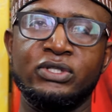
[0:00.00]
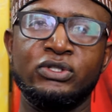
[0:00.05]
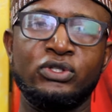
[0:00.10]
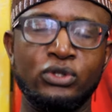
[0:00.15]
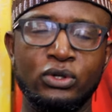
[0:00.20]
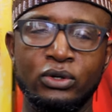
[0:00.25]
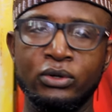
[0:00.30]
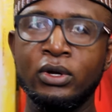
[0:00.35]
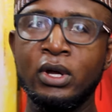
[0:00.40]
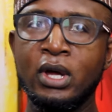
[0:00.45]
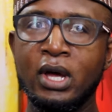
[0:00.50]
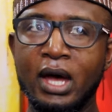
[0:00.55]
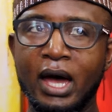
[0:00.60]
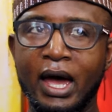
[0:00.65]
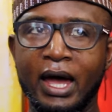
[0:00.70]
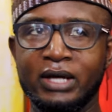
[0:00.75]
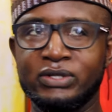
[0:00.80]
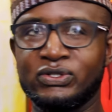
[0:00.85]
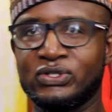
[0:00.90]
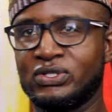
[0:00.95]
And so
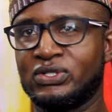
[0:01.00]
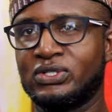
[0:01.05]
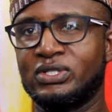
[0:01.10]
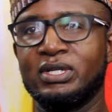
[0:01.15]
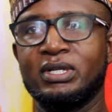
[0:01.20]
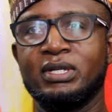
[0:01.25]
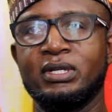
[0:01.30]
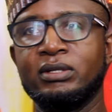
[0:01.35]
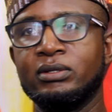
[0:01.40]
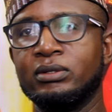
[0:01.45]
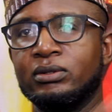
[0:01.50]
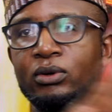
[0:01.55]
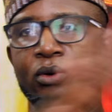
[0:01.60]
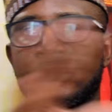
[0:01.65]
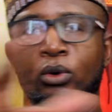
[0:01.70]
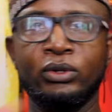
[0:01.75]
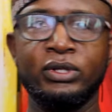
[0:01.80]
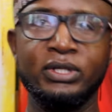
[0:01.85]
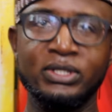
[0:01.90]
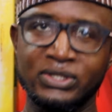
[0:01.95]
I existed in
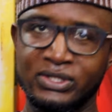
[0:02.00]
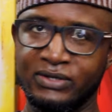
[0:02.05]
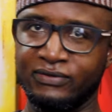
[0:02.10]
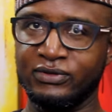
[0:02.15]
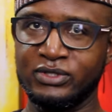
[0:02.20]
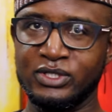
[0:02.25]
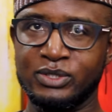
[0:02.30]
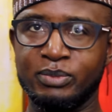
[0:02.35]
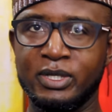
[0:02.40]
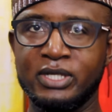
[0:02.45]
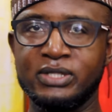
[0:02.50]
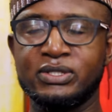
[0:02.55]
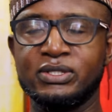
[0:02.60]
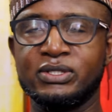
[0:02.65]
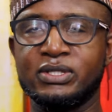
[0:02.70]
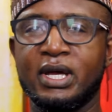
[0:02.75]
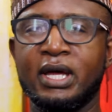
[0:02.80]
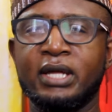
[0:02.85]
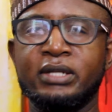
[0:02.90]
all these different spaces,